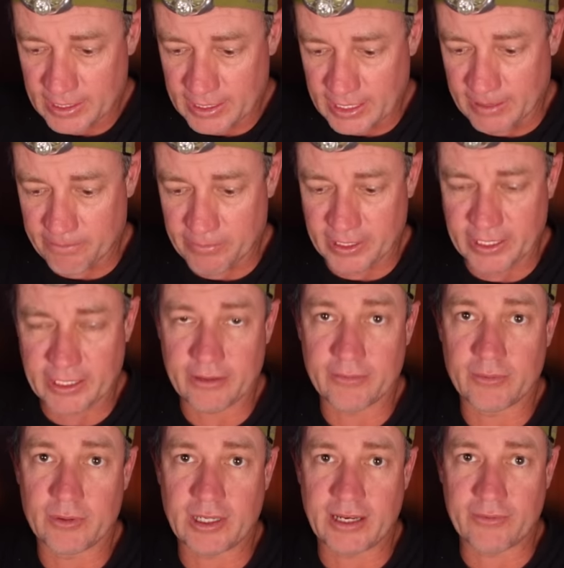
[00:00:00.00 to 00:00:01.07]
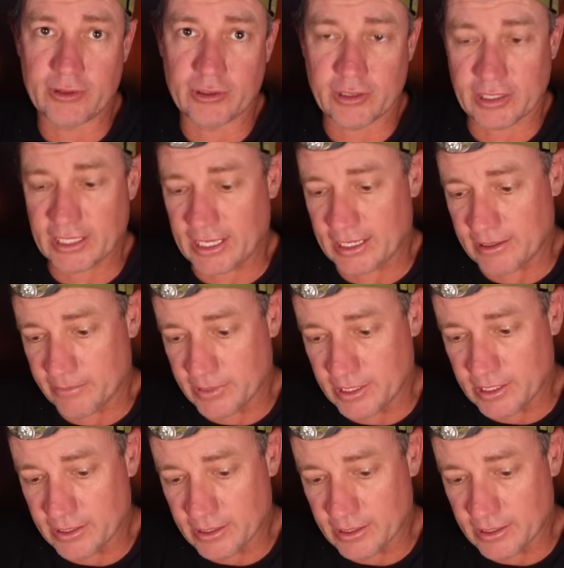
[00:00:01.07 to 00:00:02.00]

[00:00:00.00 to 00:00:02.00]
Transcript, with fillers: coupling. We'll have a look at that in a minute.